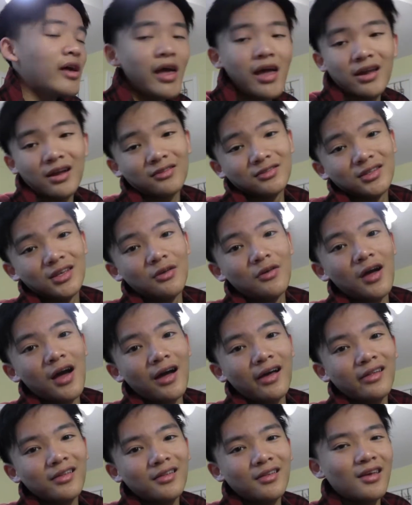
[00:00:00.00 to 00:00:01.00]
And I'll see you
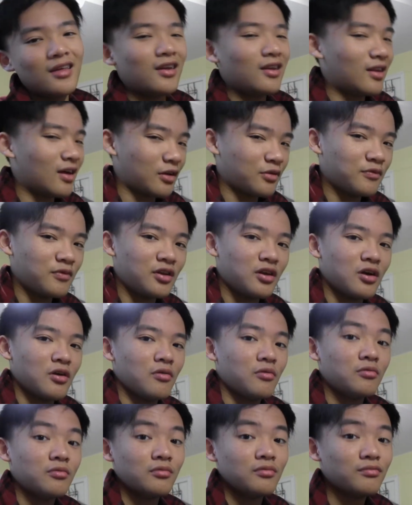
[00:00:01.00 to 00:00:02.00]
guys in the next
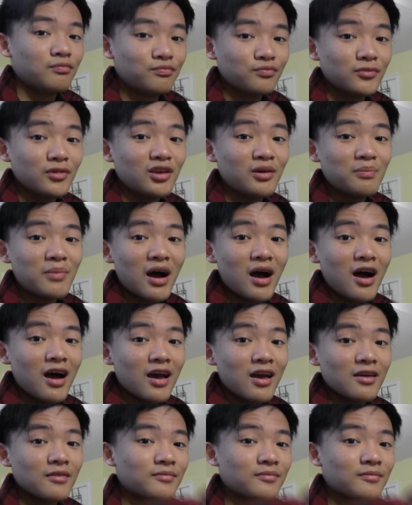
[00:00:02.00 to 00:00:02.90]
video. Goodbye.